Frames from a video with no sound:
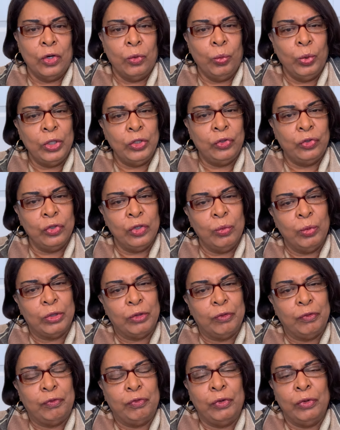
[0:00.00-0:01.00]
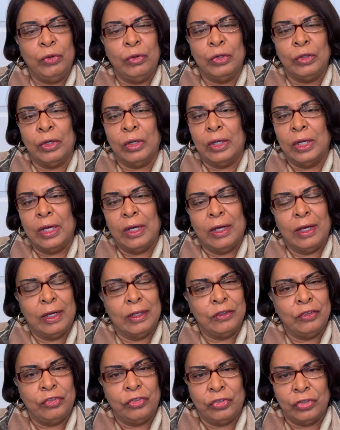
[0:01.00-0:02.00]
we do it with full
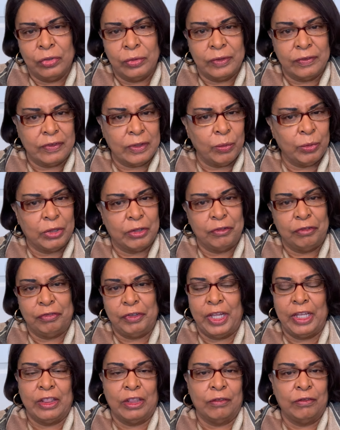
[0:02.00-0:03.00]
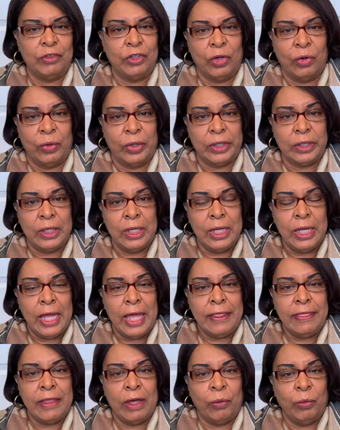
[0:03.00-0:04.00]
assurance and with the faith of knowing
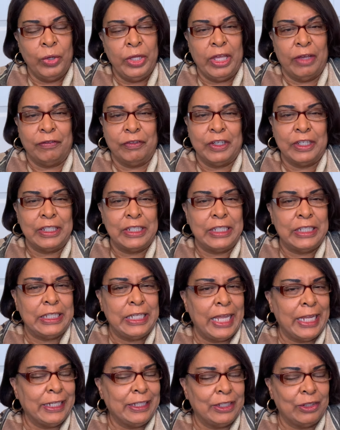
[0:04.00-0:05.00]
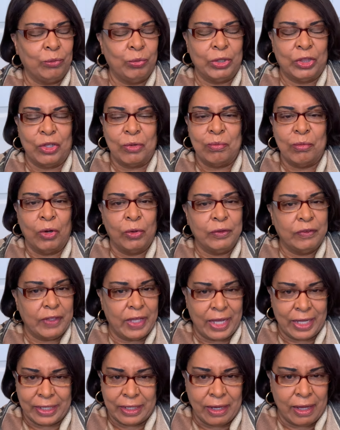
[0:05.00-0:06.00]
that we have connected with the Most
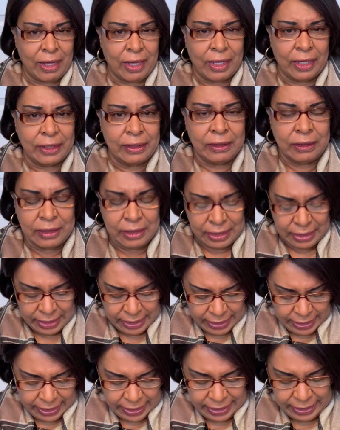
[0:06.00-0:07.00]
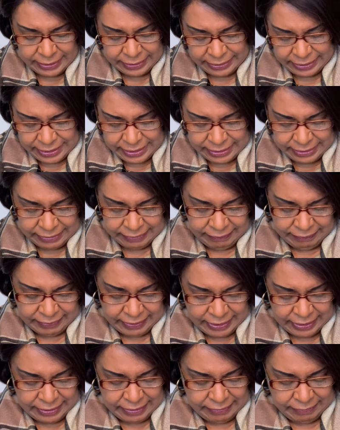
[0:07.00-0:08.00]
High God. And then it
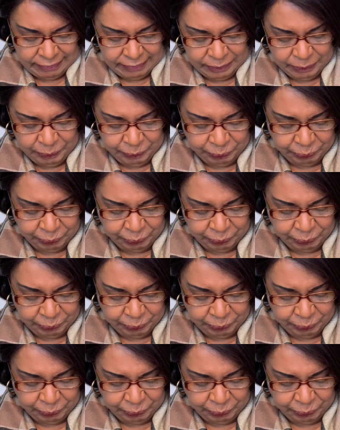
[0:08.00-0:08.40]
says,